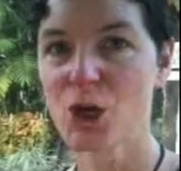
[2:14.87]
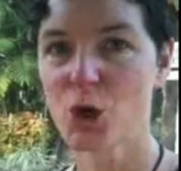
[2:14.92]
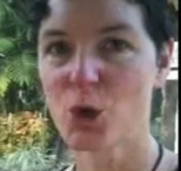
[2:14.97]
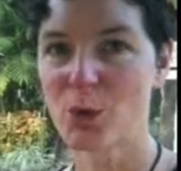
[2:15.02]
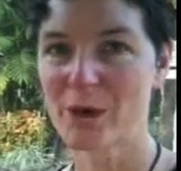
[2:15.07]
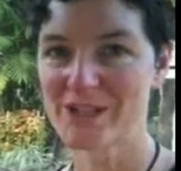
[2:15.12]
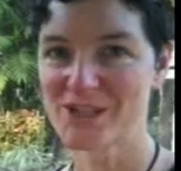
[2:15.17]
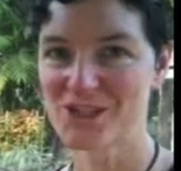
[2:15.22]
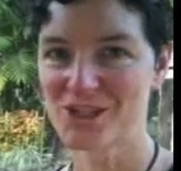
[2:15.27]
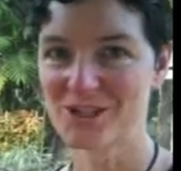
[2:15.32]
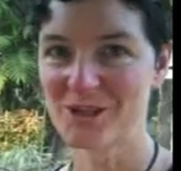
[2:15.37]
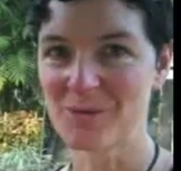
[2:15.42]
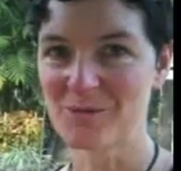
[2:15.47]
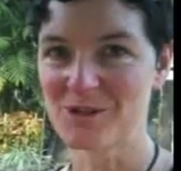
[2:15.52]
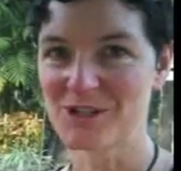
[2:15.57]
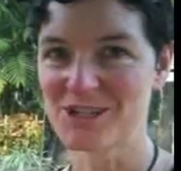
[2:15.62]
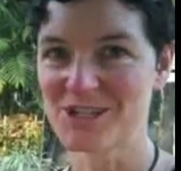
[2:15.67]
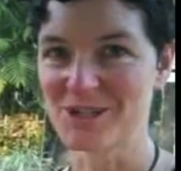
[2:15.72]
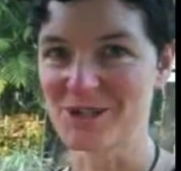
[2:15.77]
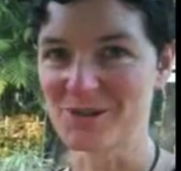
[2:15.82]
Question number
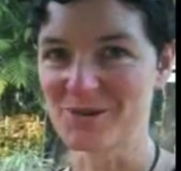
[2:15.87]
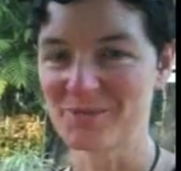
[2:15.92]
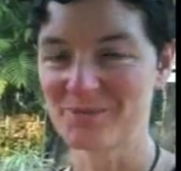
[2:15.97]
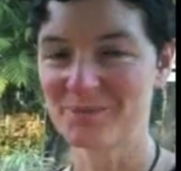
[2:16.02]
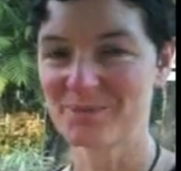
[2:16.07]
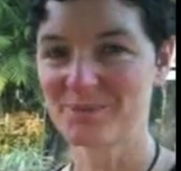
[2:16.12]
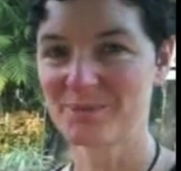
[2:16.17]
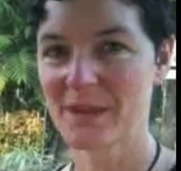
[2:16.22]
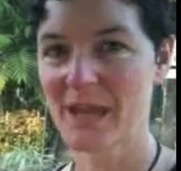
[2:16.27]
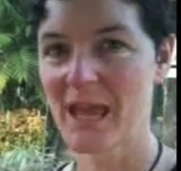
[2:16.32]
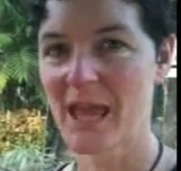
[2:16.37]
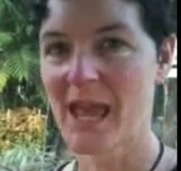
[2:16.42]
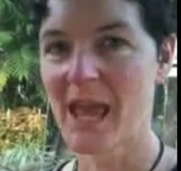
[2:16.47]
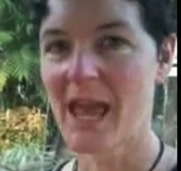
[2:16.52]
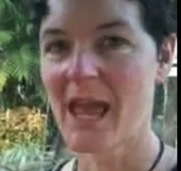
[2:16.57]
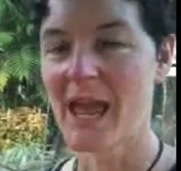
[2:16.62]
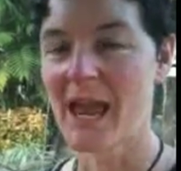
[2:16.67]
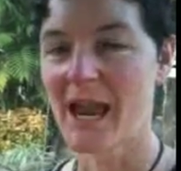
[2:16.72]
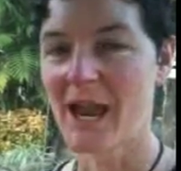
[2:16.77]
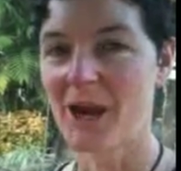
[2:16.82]
2.
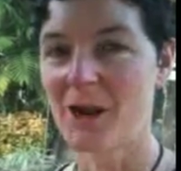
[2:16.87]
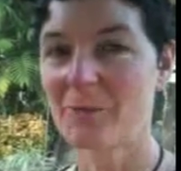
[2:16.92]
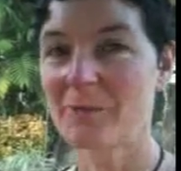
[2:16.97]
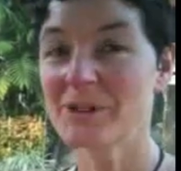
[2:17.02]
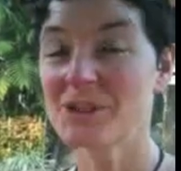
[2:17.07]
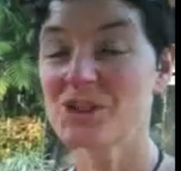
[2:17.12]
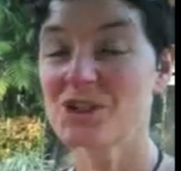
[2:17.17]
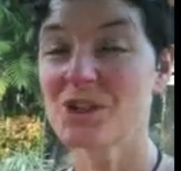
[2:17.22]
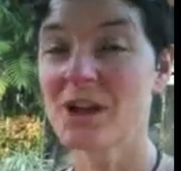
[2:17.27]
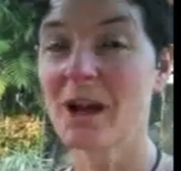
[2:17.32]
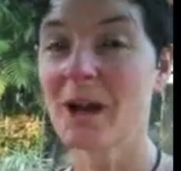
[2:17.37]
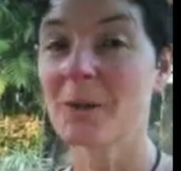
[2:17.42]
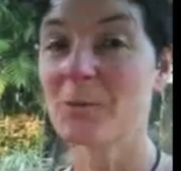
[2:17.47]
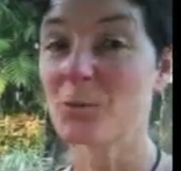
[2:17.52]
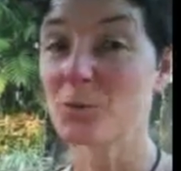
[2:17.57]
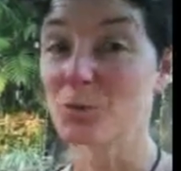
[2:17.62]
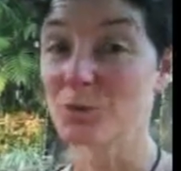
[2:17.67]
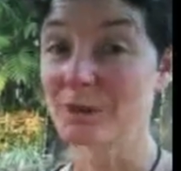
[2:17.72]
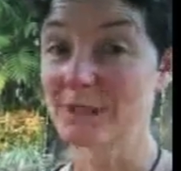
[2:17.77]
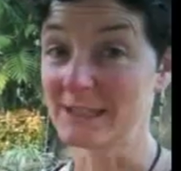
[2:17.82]
How much
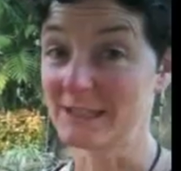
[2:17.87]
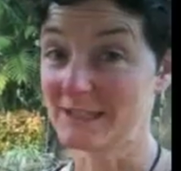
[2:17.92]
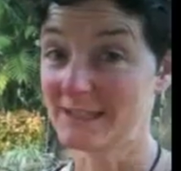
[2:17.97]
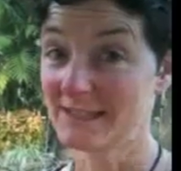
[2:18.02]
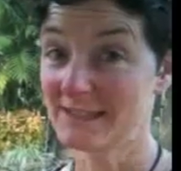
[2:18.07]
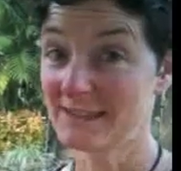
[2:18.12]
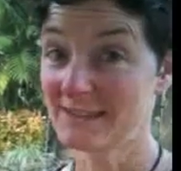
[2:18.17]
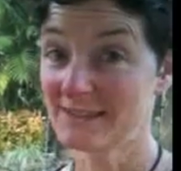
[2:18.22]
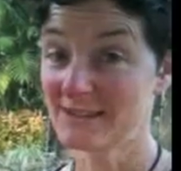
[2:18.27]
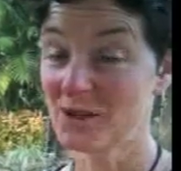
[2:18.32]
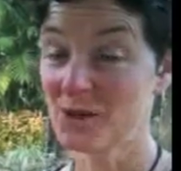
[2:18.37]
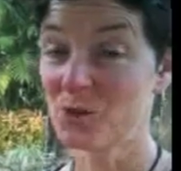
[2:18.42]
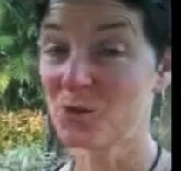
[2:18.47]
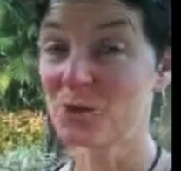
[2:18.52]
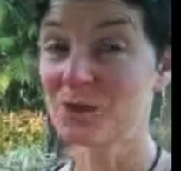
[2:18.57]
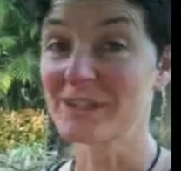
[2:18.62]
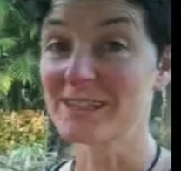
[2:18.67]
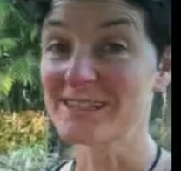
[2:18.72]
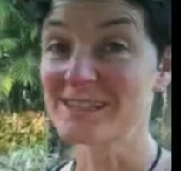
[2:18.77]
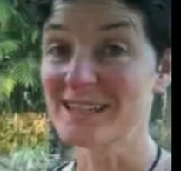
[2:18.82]
time really
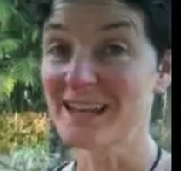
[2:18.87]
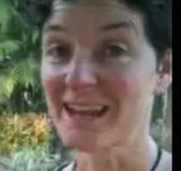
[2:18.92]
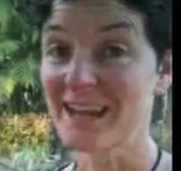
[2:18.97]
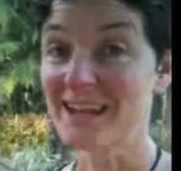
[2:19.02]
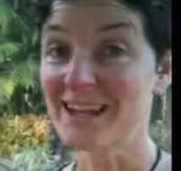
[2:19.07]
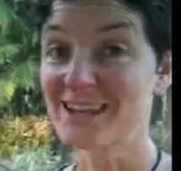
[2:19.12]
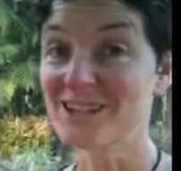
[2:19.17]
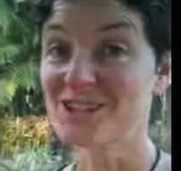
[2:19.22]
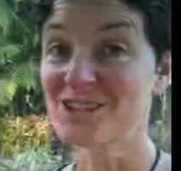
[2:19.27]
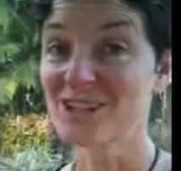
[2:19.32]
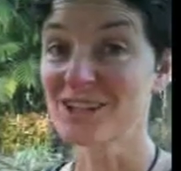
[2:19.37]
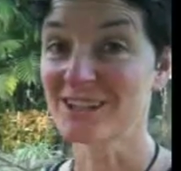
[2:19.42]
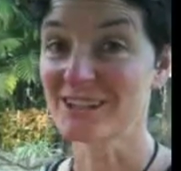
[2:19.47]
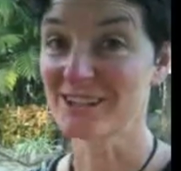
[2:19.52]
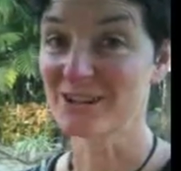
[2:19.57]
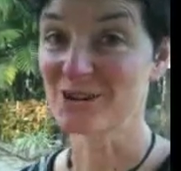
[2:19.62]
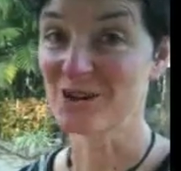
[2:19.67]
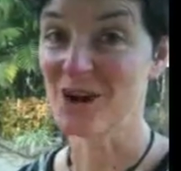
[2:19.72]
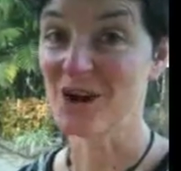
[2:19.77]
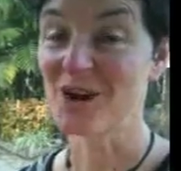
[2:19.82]
would it take to
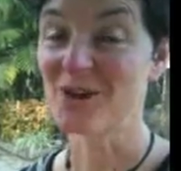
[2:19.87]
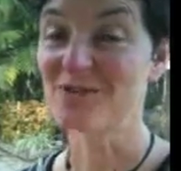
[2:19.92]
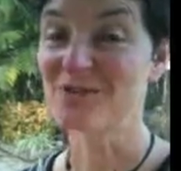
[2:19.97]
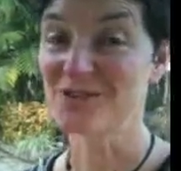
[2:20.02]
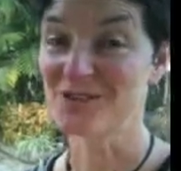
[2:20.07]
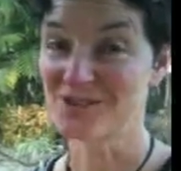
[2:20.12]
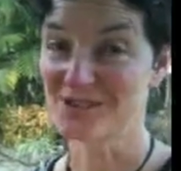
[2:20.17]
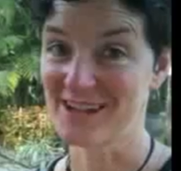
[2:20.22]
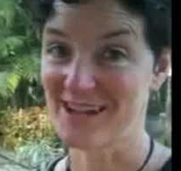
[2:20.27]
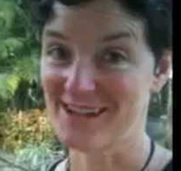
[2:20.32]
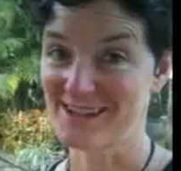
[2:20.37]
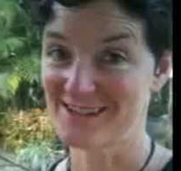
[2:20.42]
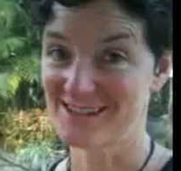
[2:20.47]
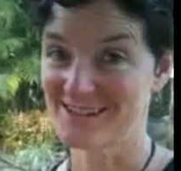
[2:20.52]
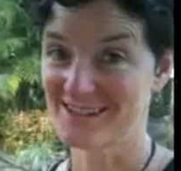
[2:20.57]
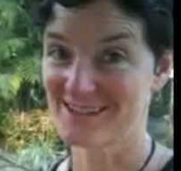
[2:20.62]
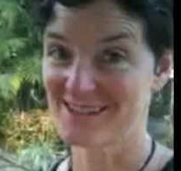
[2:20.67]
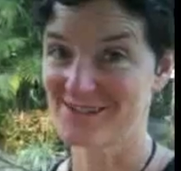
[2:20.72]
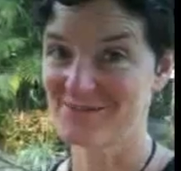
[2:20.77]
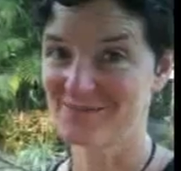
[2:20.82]
clear off your
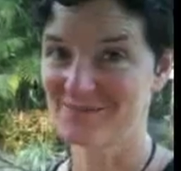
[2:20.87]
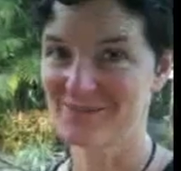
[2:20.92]
desk?